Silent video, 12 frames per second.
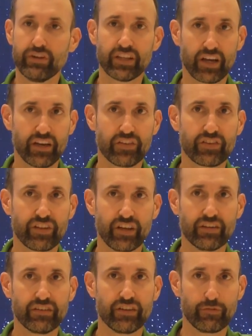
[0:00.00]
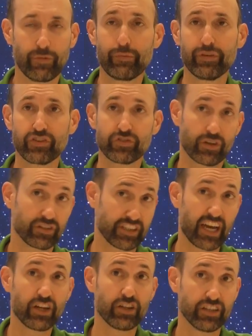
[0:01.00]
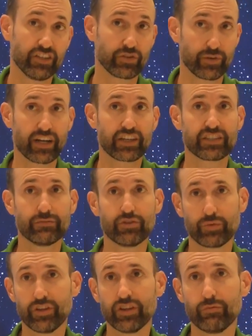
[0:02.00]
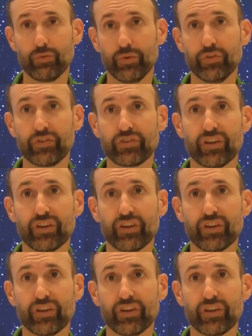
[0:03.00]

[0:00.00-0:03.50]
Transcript: realized that there might be a strong tidal interaction between the moons.